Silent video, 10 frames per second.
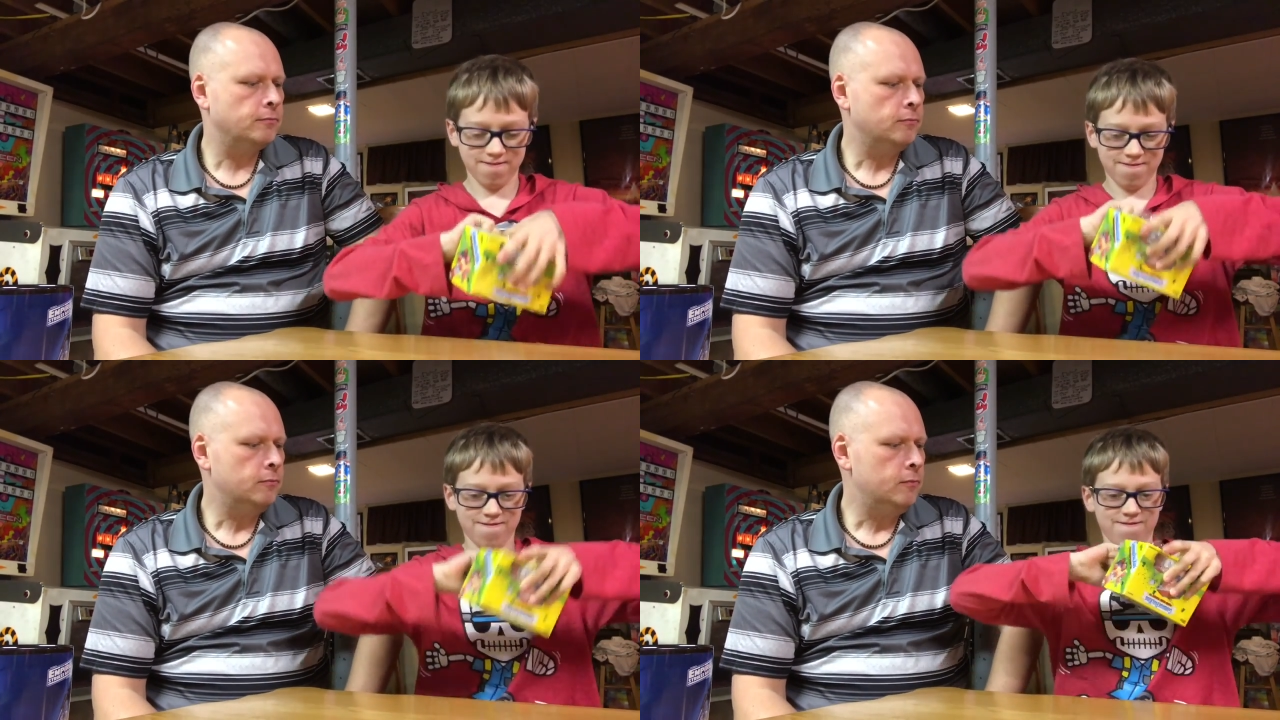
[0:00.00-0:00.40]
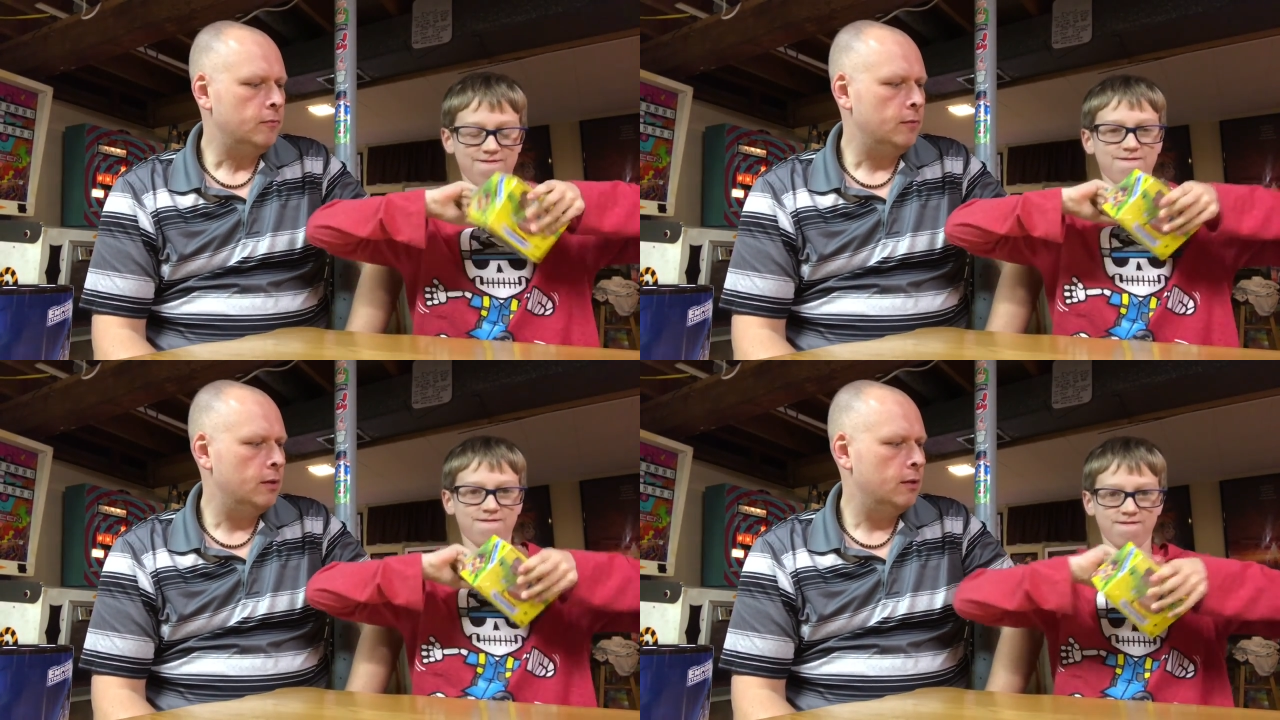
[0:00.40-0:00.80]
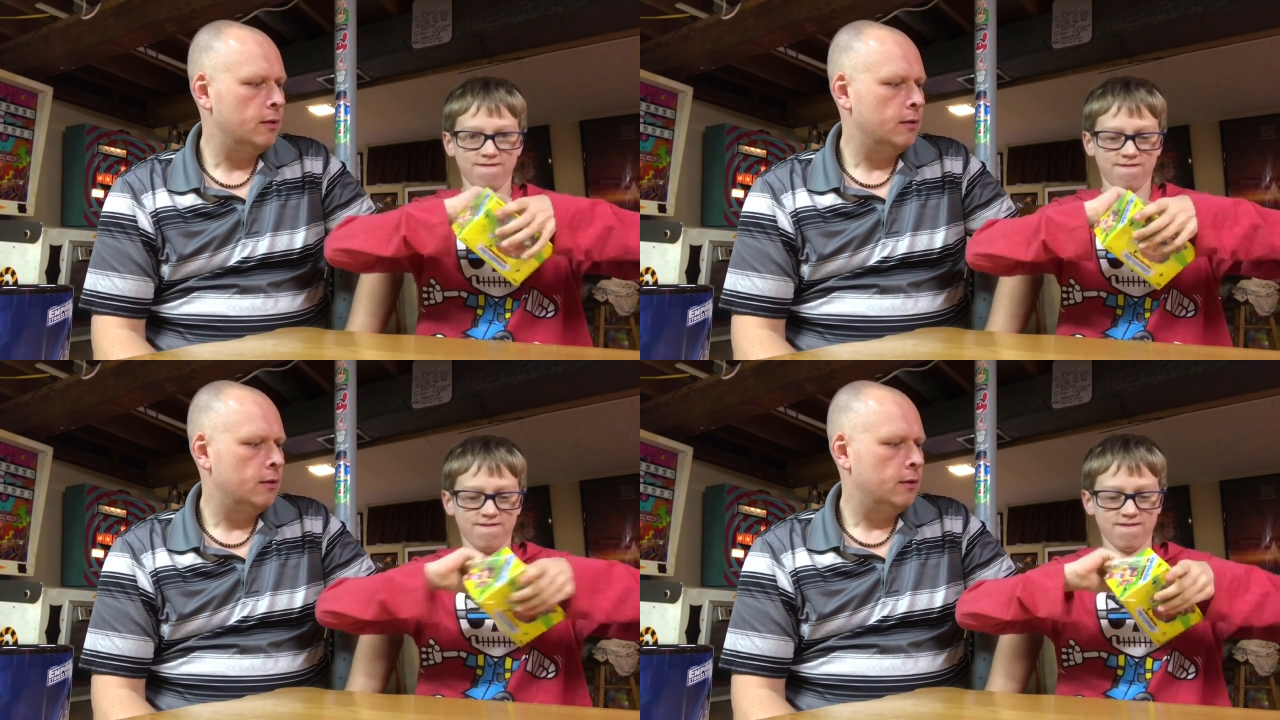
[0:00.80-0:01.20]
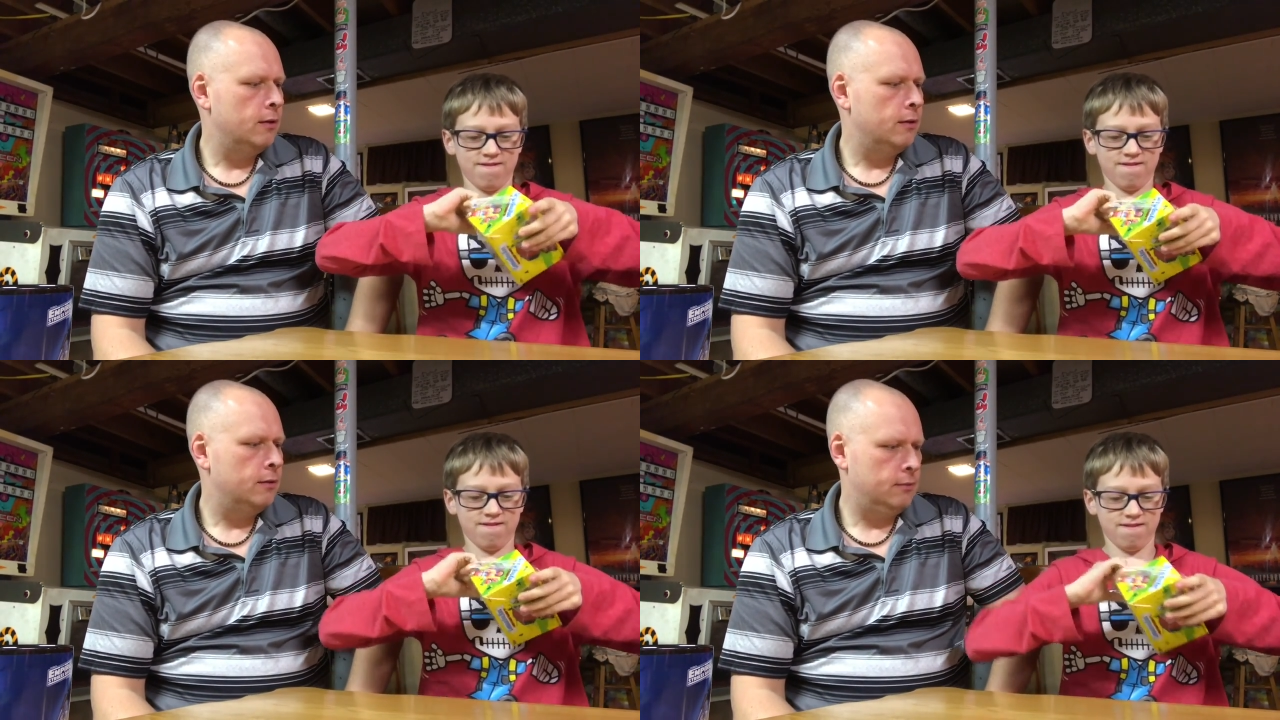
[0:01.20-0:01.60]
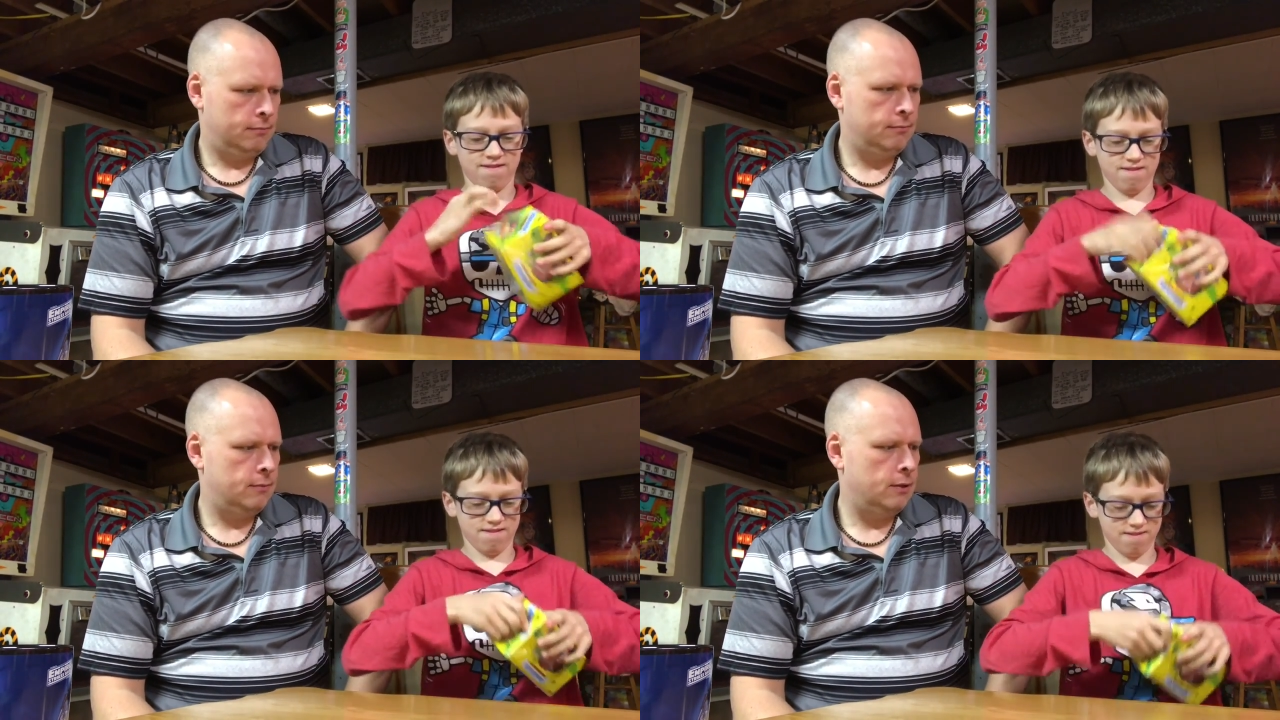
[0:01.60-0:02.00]

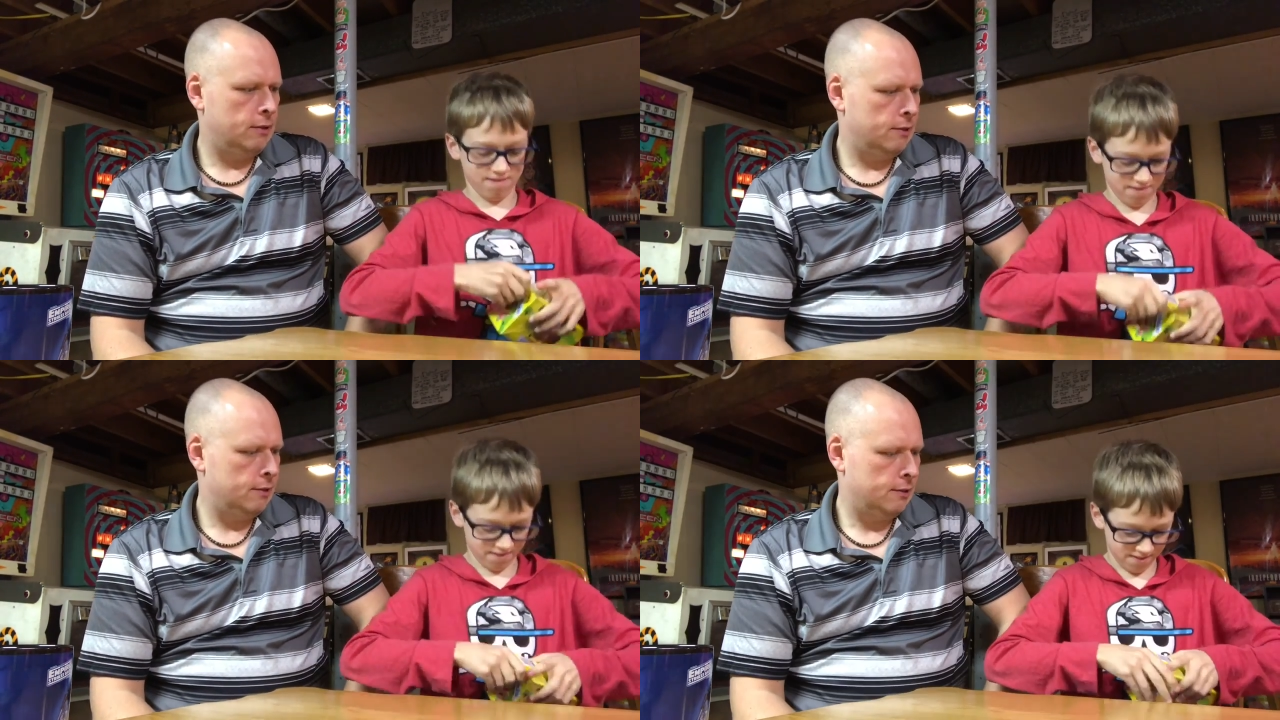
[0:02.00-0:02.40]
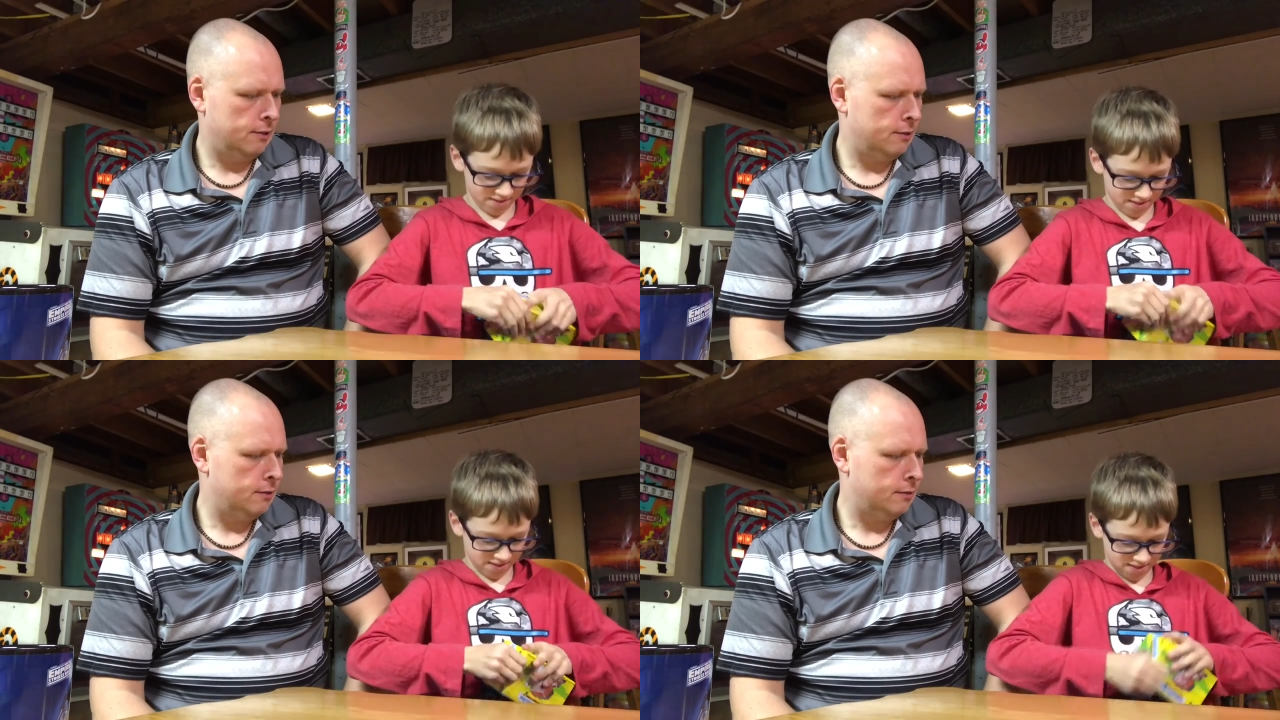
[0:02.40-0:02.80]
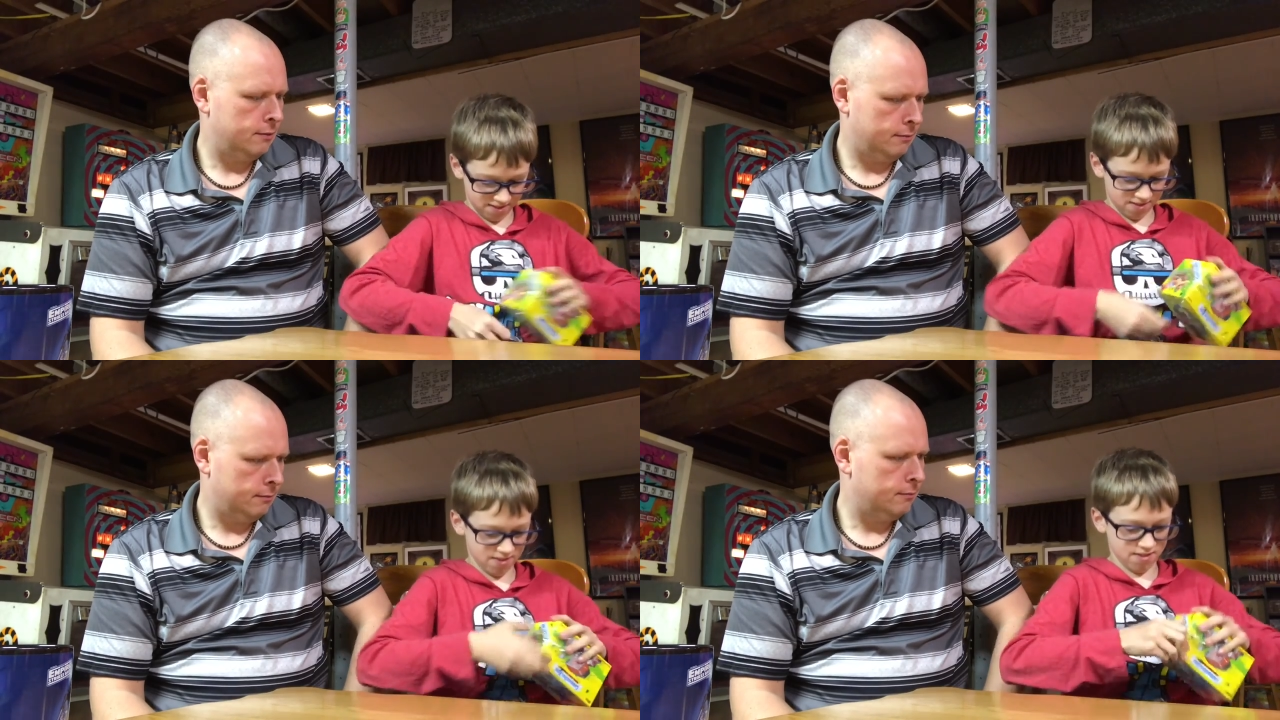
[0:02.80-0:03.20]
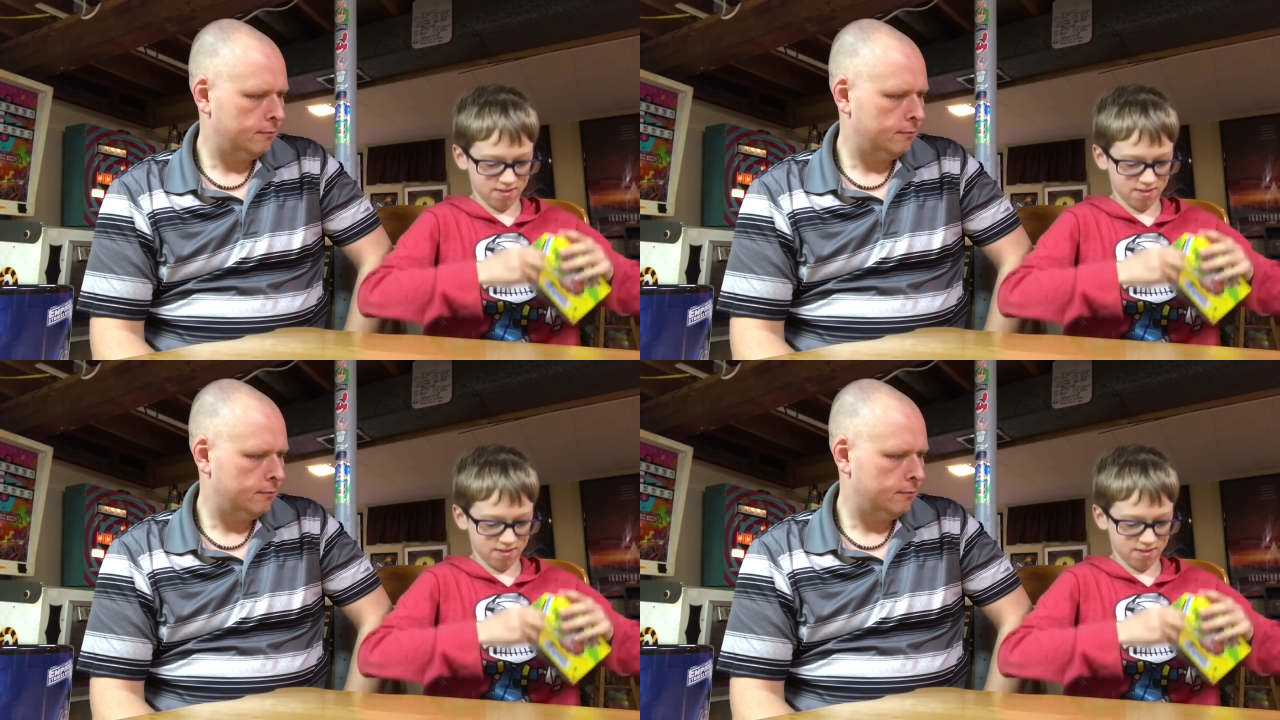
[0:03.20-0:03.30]
(silence)